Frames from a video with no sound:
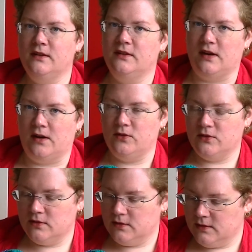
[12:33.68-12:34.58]

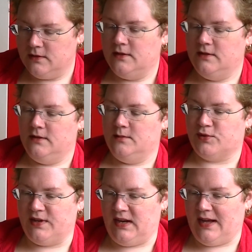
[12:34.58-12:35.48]
sounds.
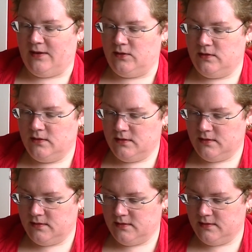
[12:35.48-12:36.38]
Pretty loud.
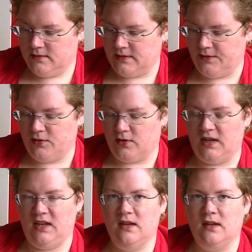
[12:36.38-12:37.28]
If you're
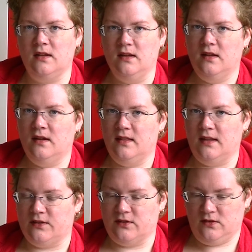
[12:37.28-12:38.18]
eating,
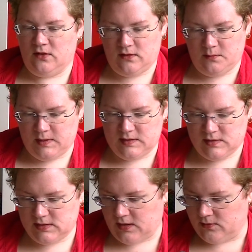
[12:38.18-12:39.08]
that's not the best
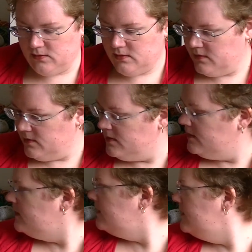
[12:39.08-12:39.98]
sound,
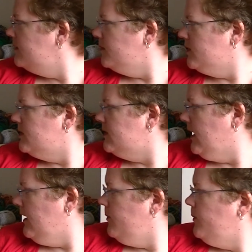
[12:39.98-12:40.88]
must
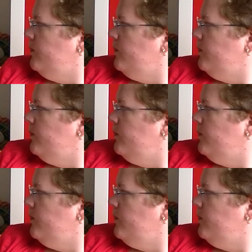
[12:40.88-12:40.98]
say.